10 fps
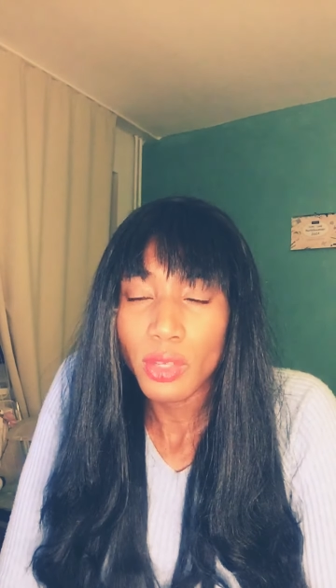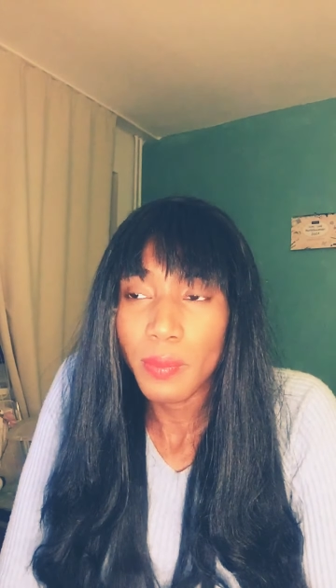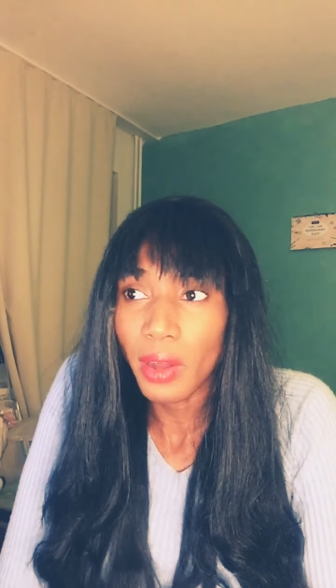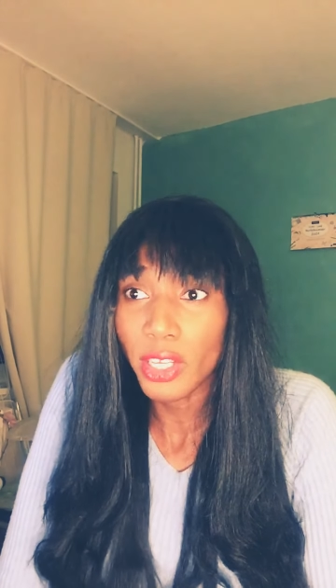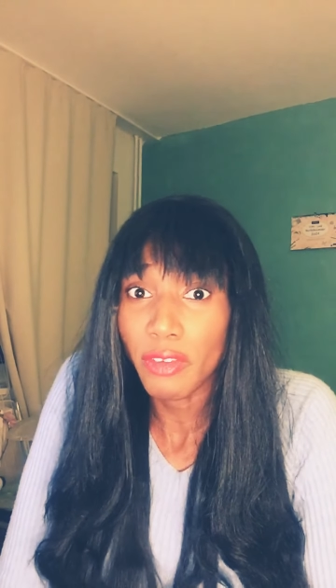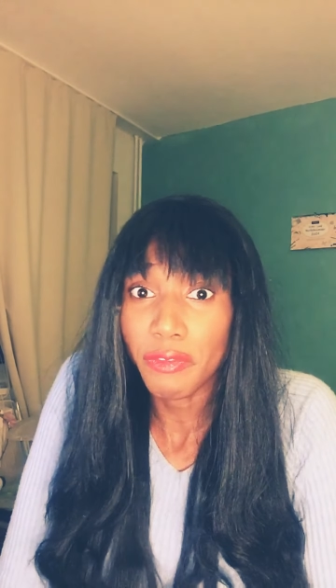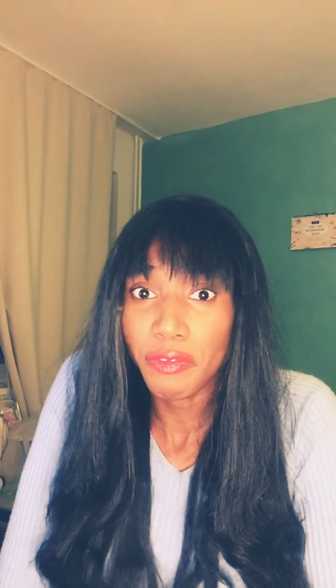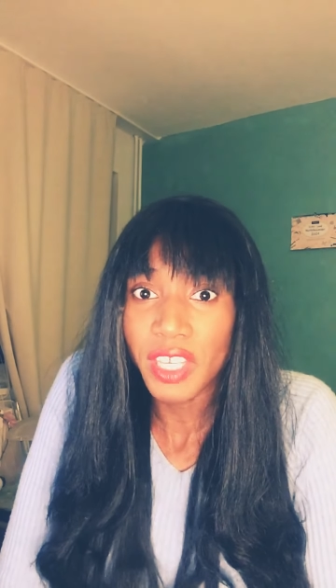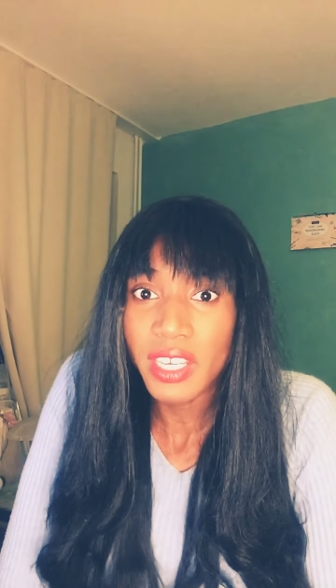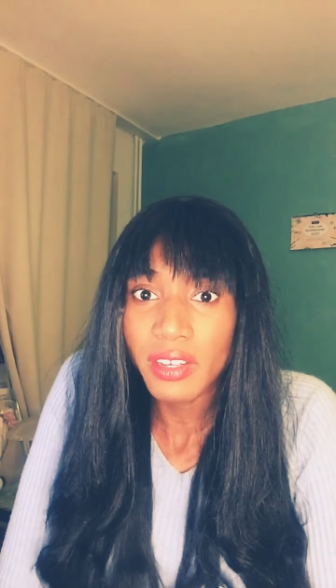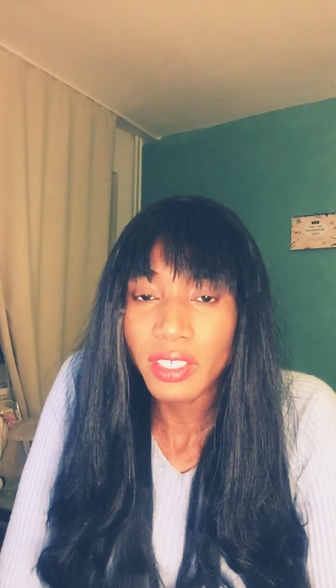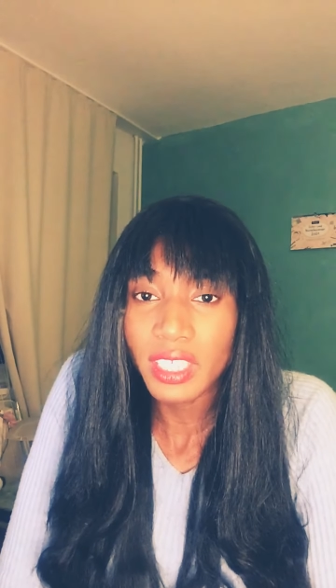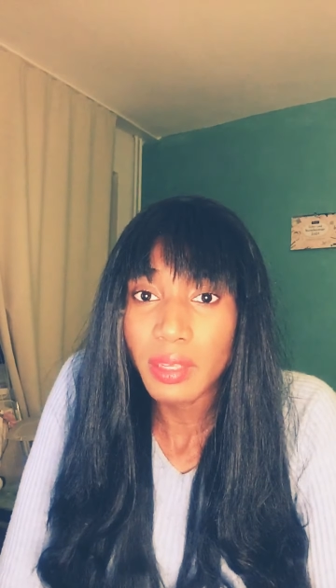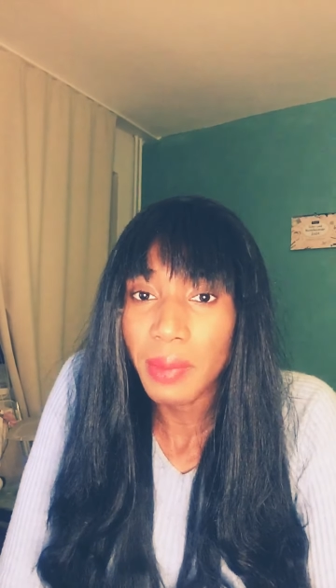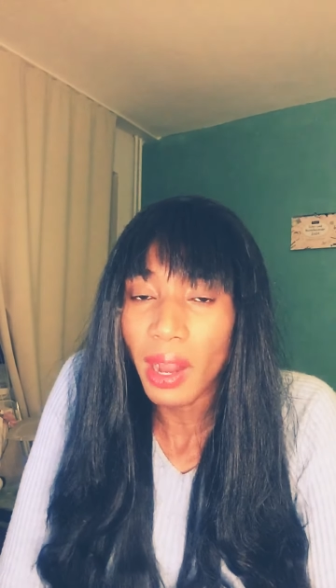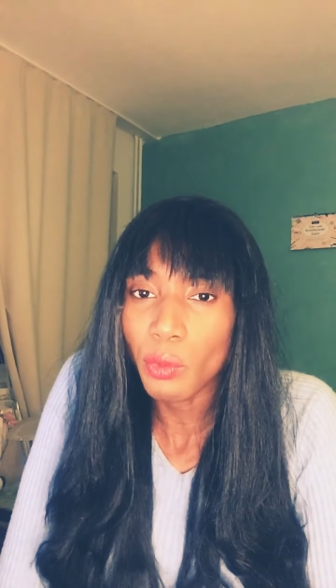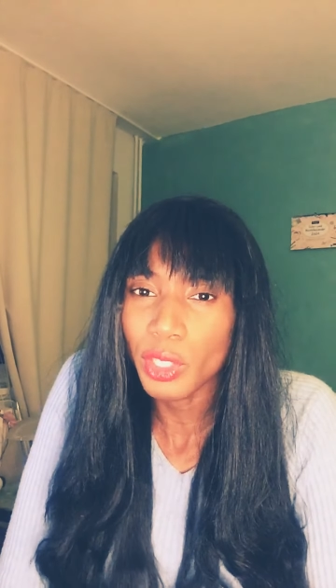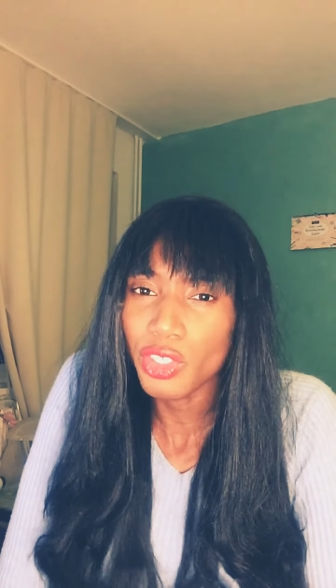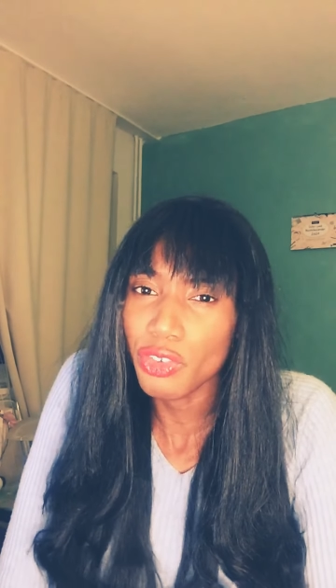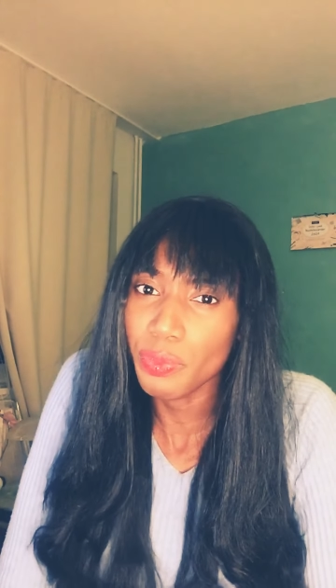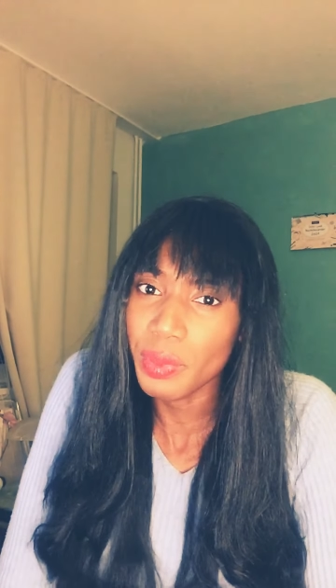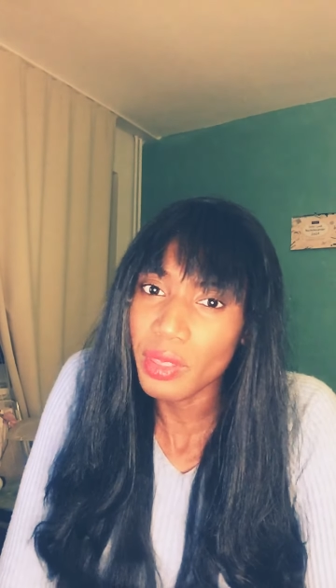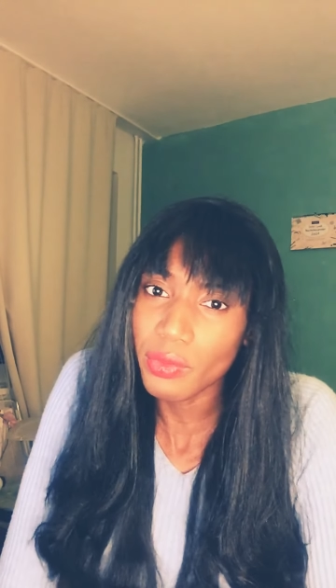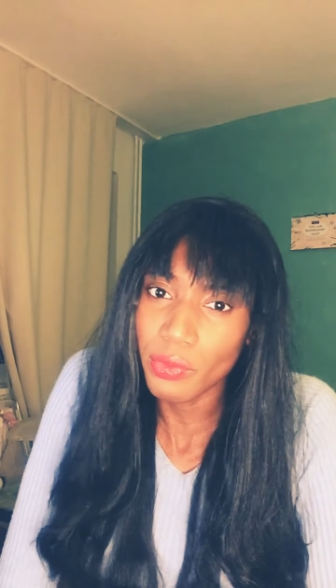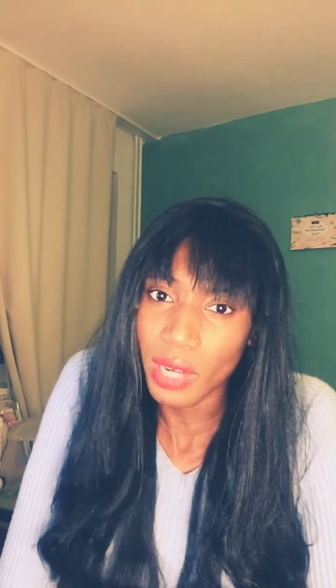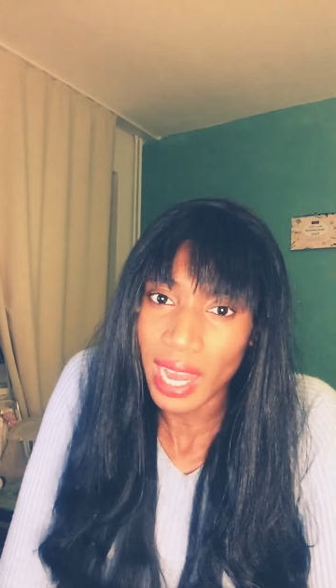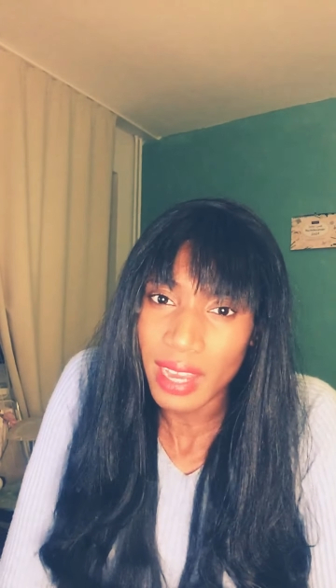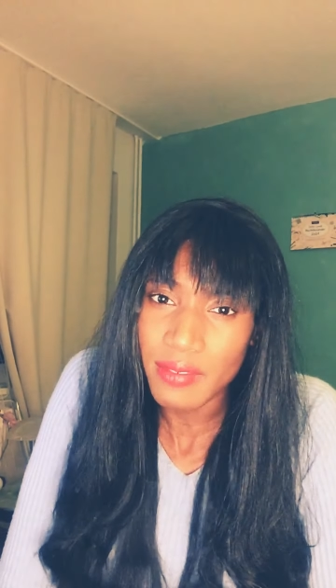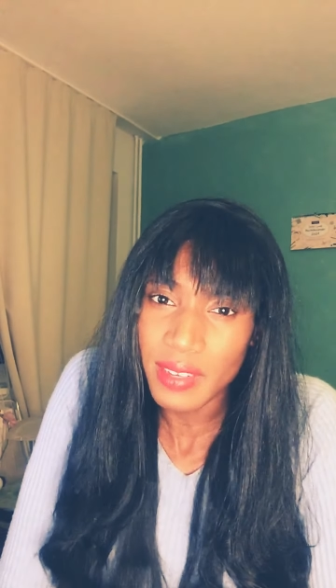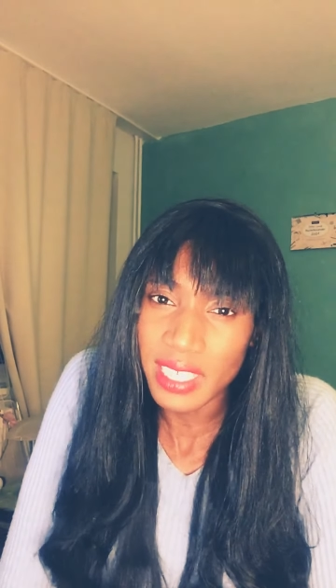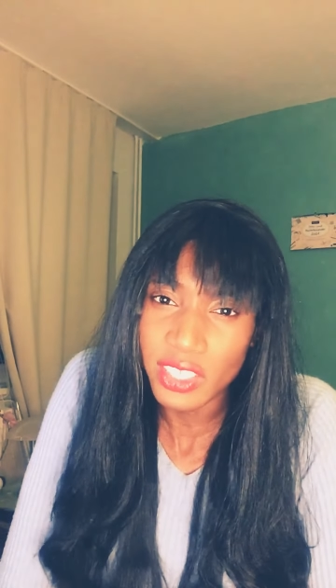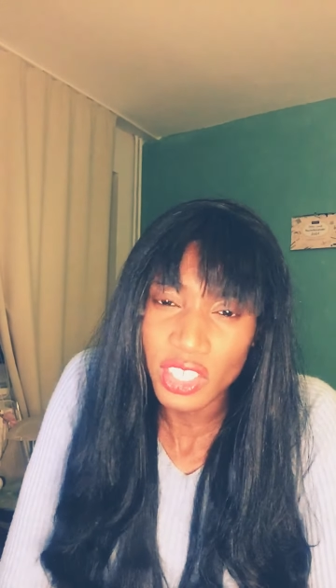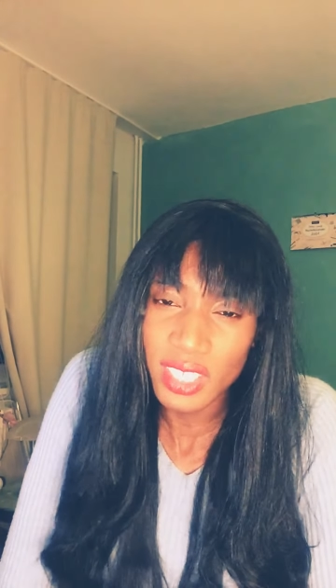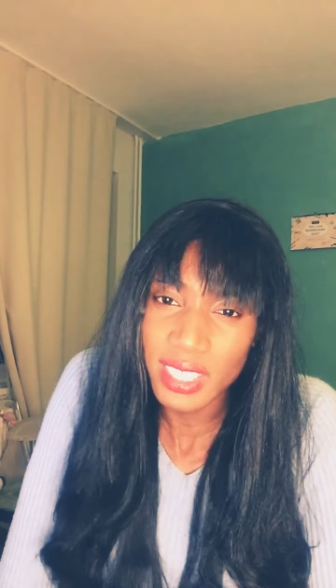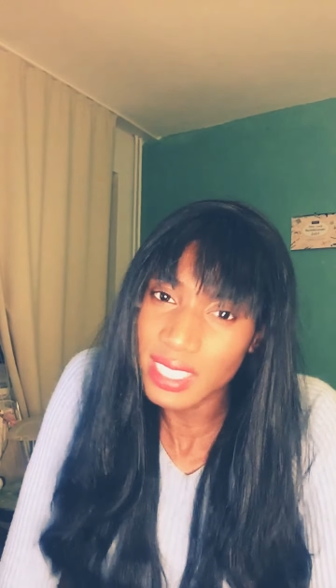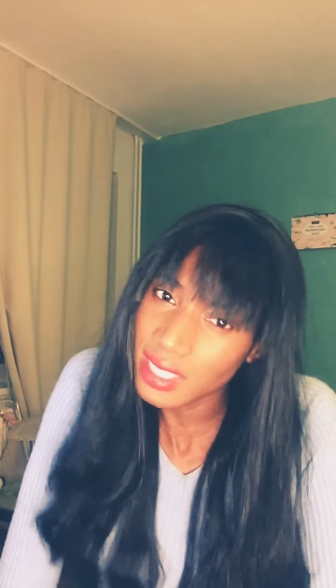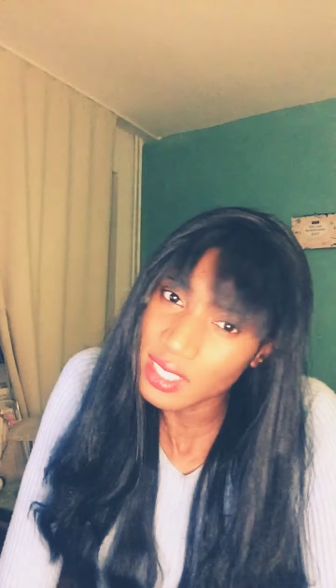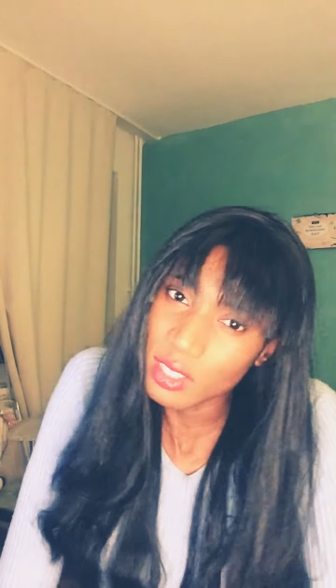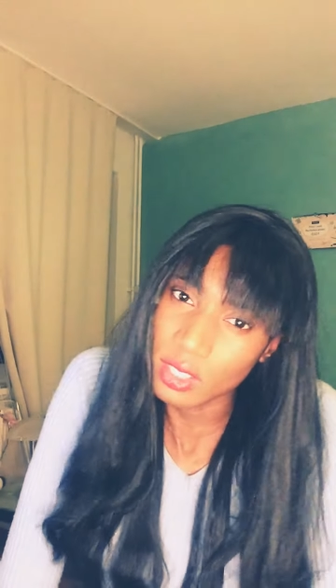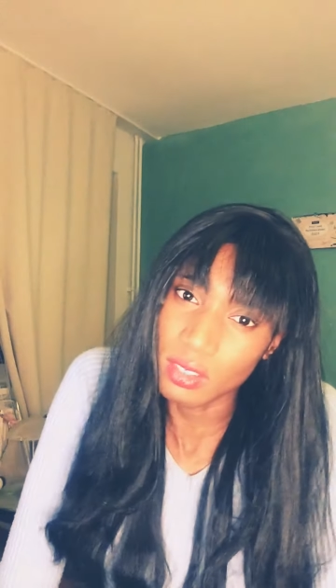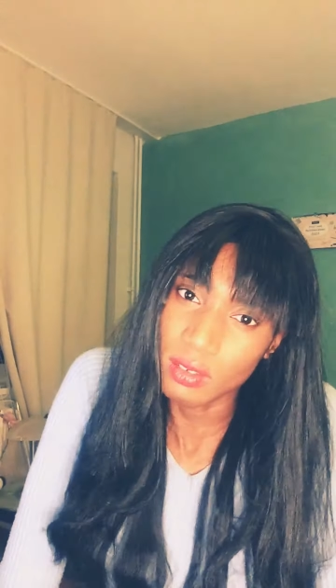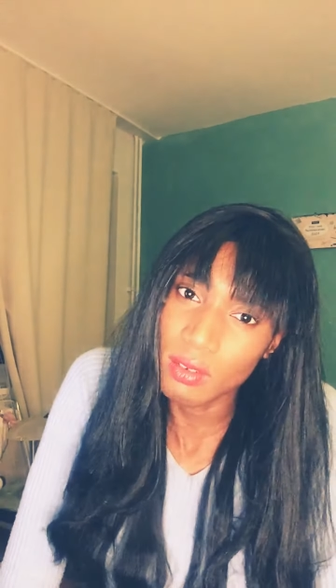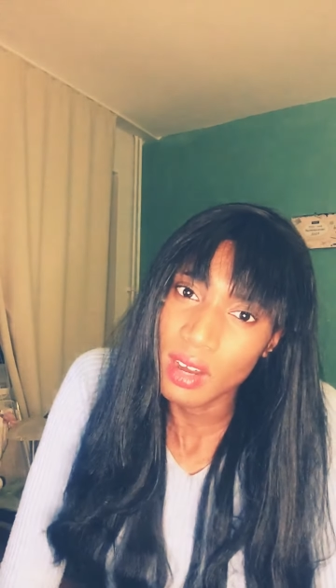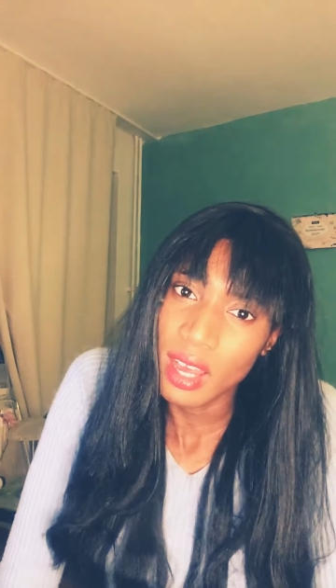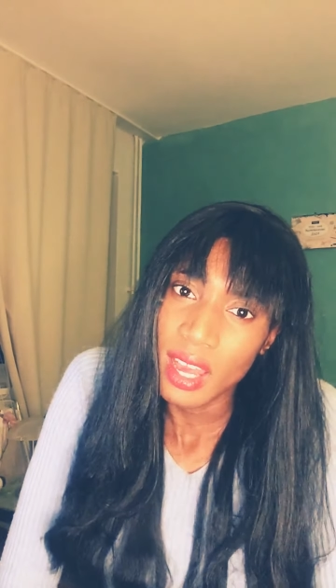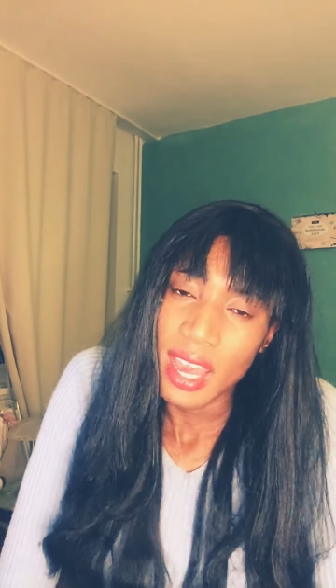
about your fears, about what you've been through life, and he just listens to you